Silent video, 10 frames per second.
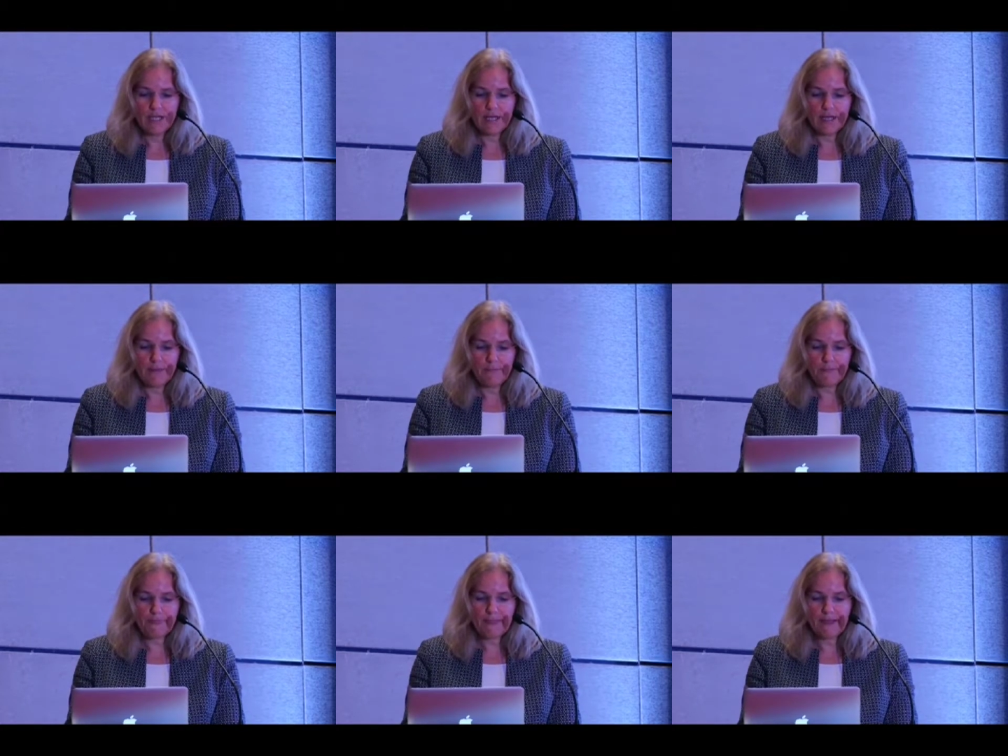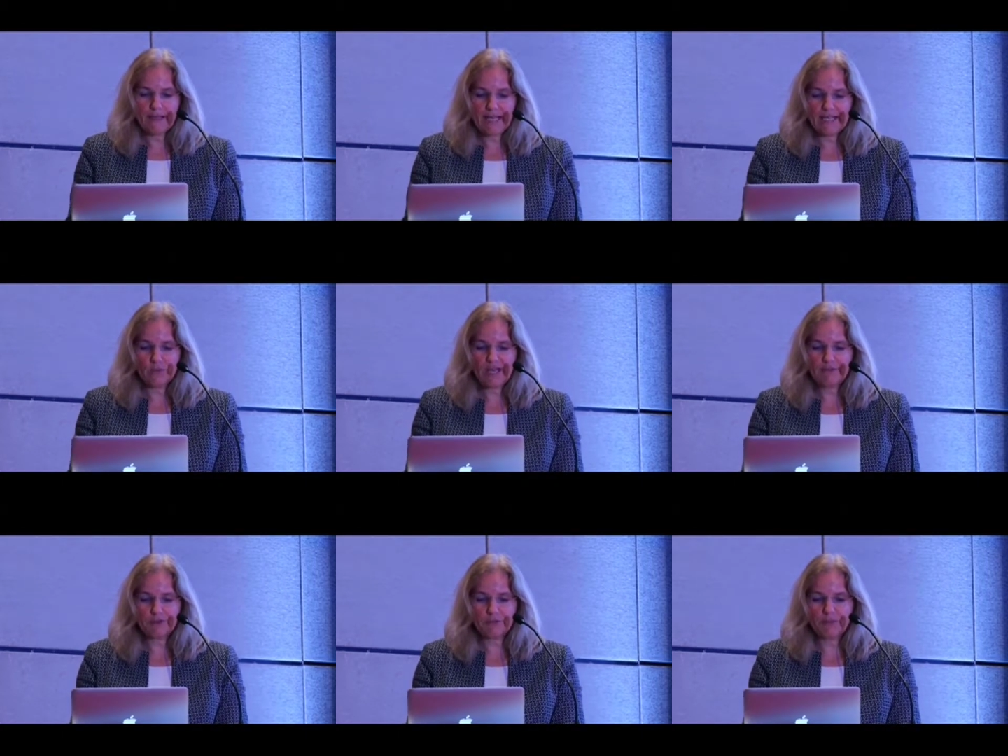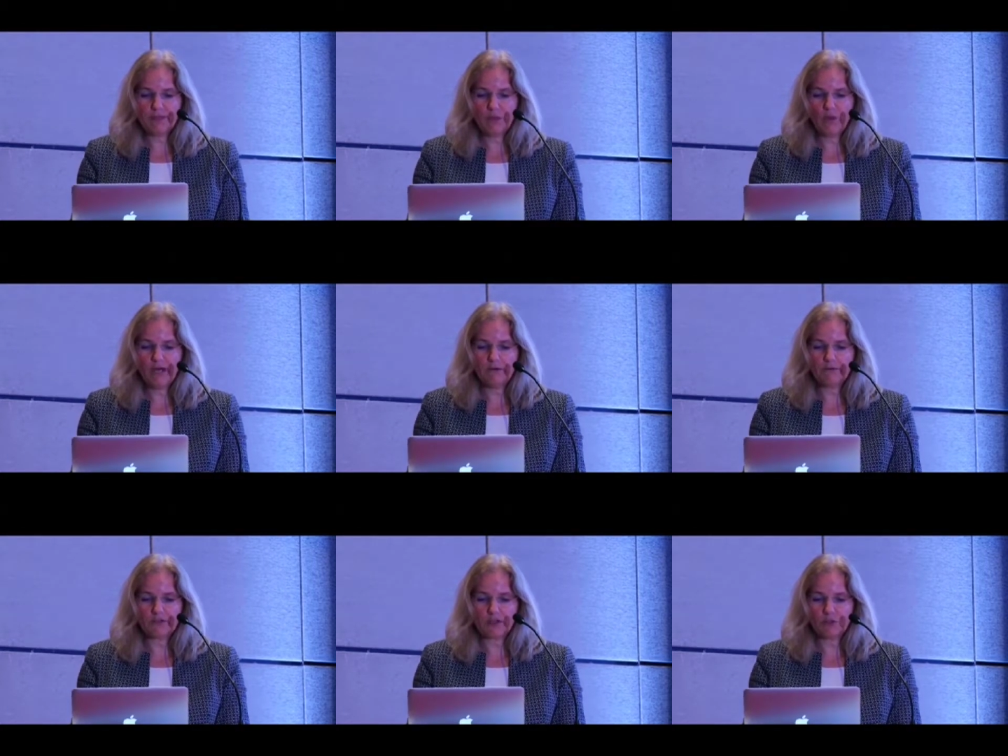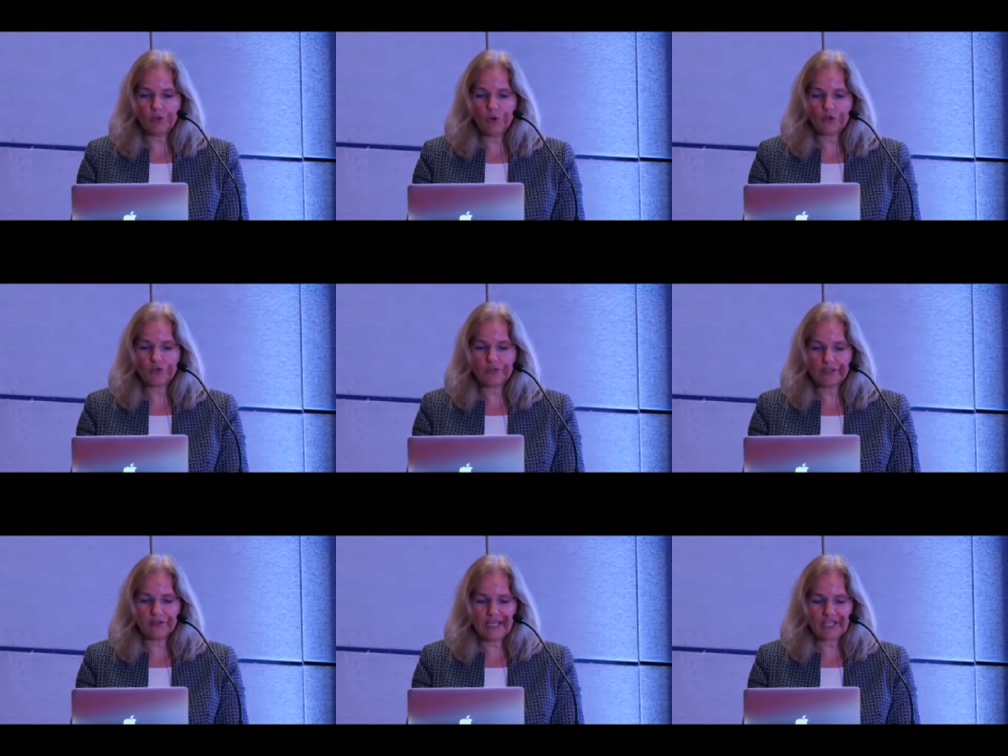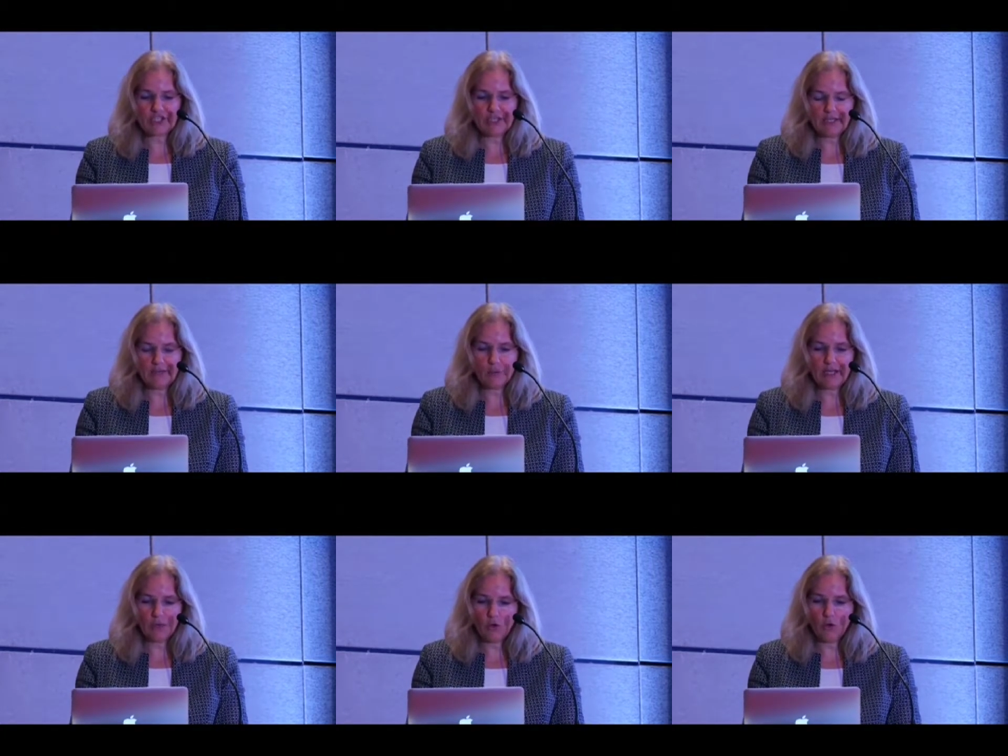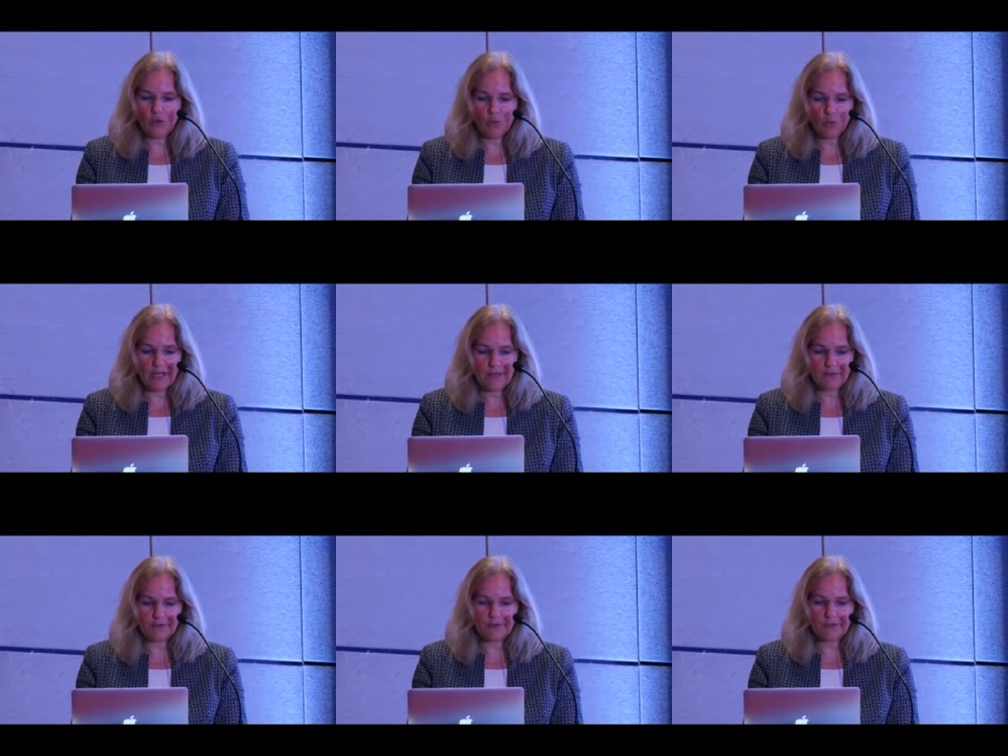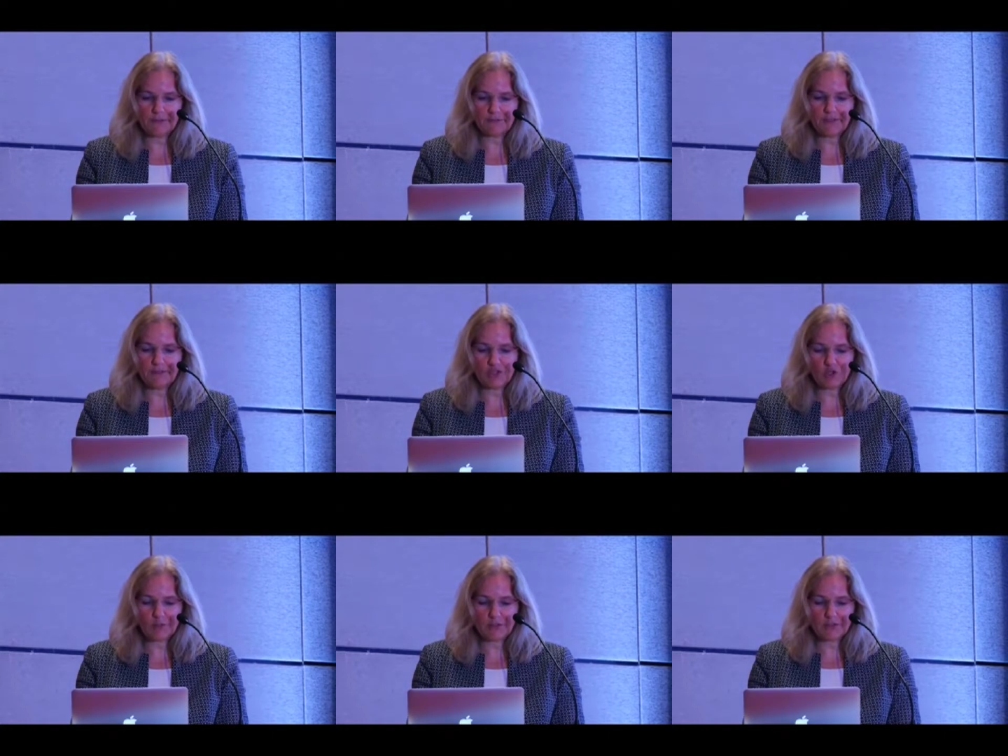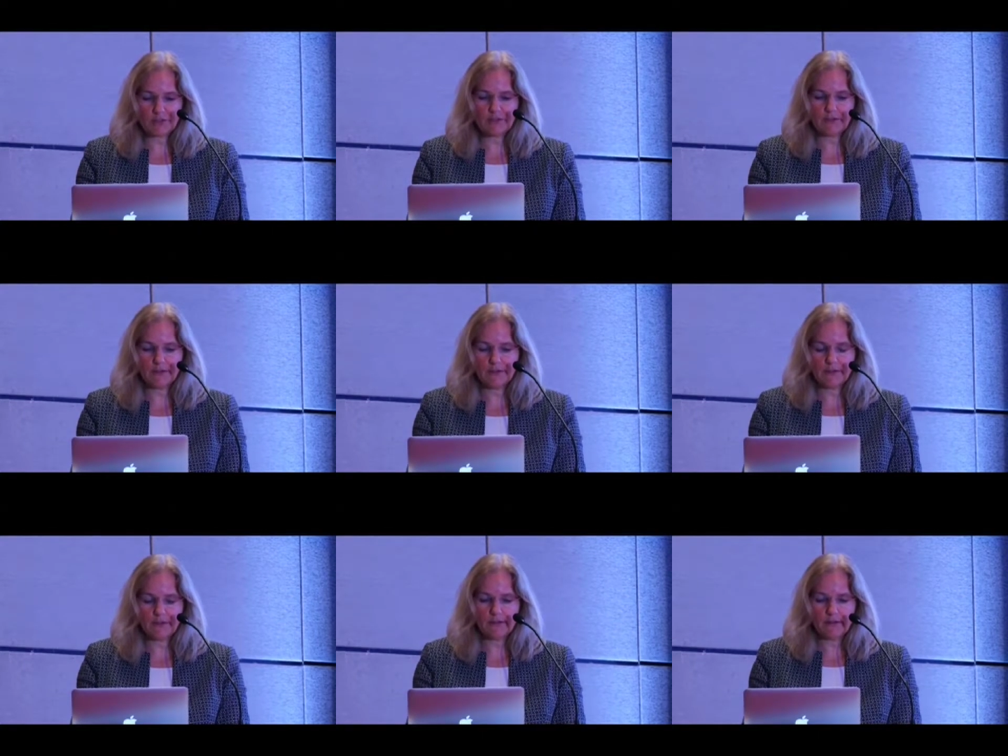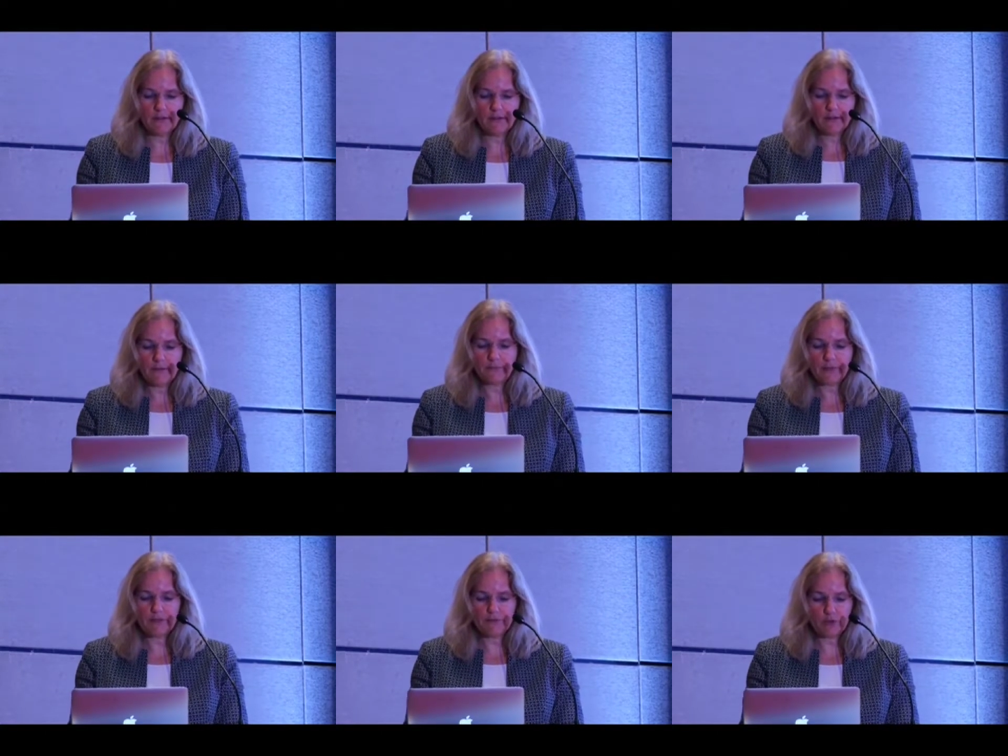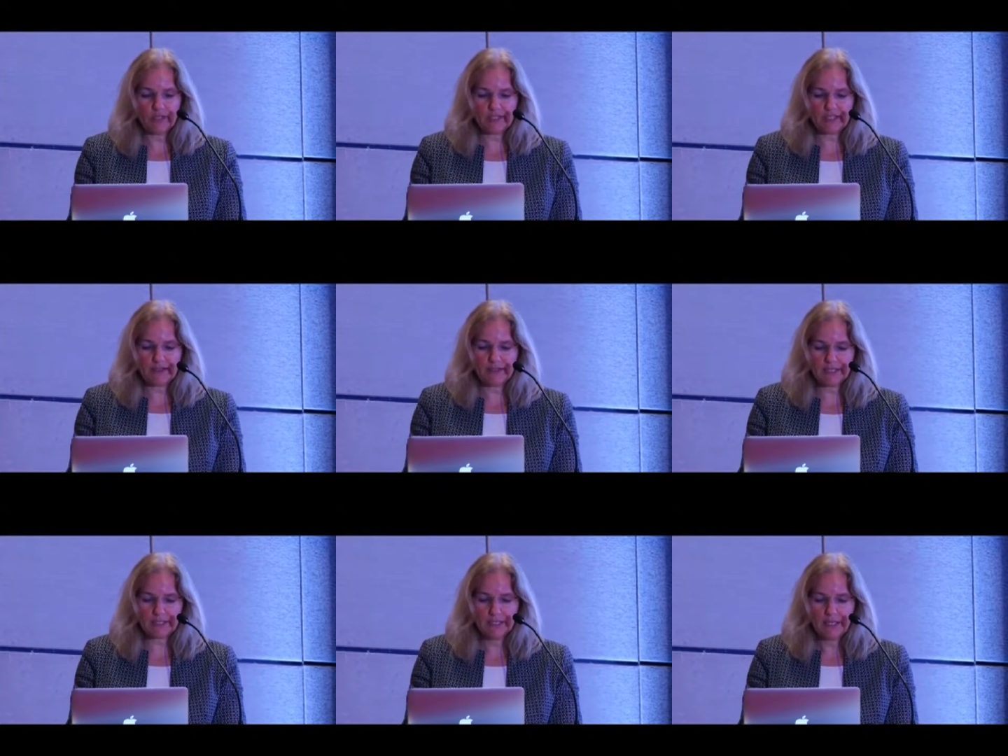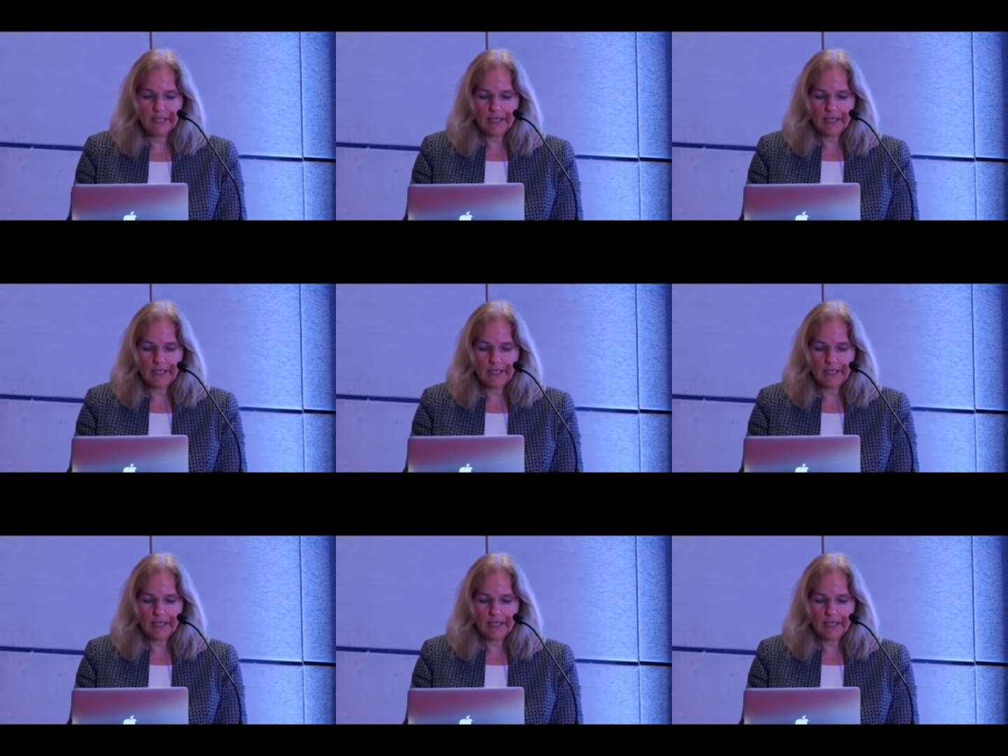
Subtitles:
again, we have to be aware of cerebral autoregulation, and we are all aware of the different variables in influencing this